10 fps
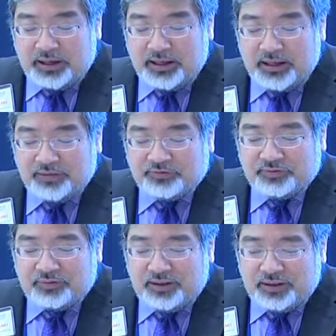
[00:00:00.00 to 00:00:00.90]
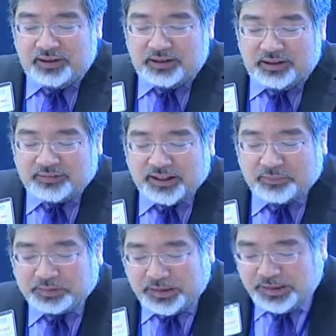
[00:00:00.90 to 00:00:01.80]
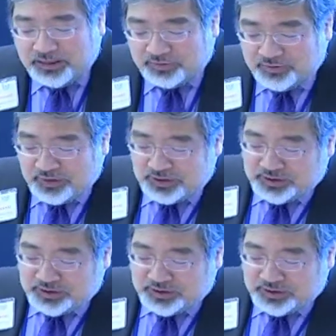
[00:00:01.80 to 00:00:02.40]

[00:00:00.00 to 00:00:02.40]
If they complained of a